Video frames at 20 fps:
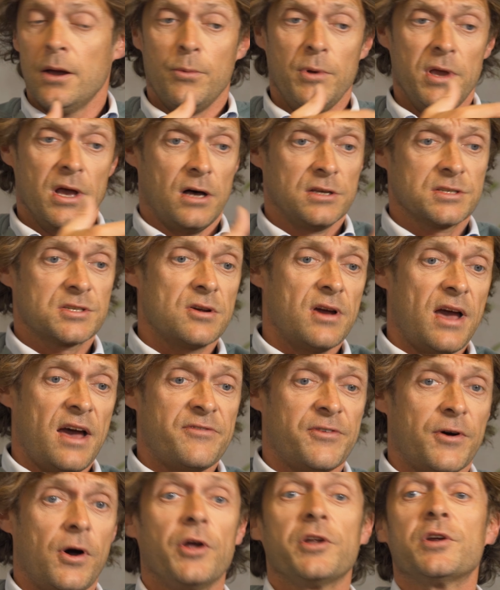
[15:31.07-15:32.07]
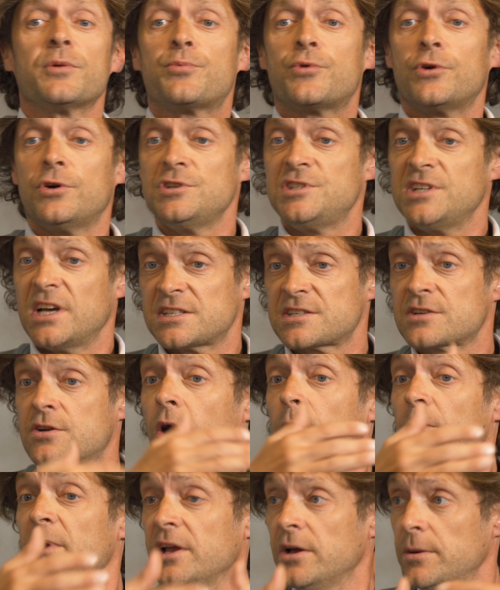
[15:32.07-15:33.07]
We also have other projects
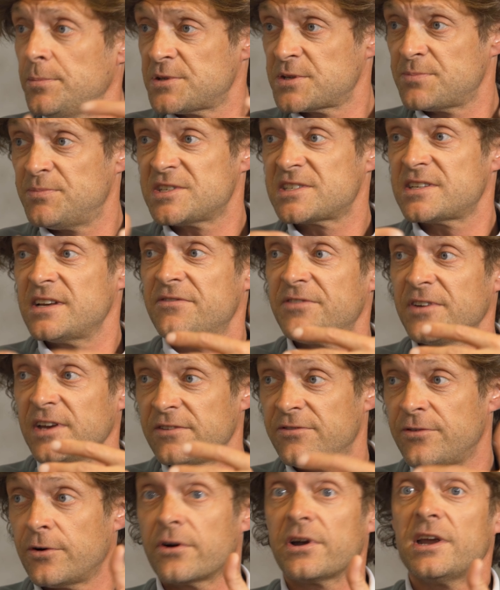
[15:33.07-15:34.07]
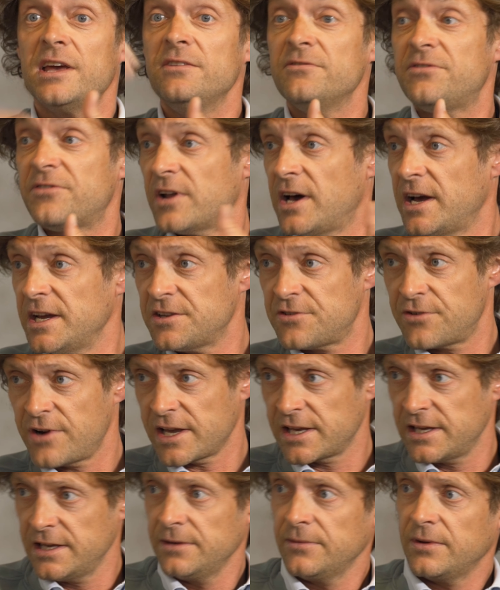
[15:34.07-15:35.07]
coming up specific for in-flight
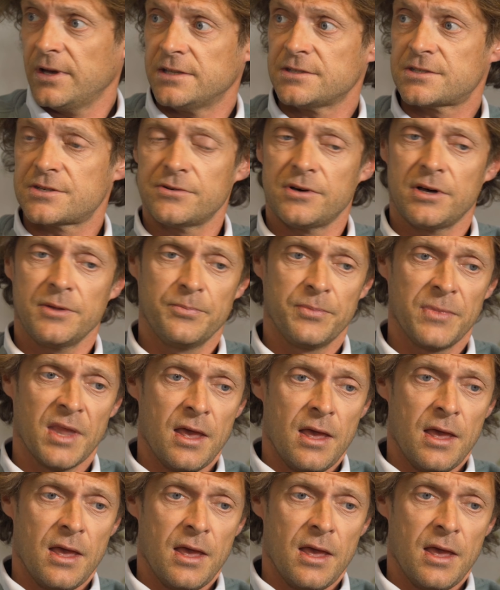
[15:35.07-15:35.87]
tracking and so on.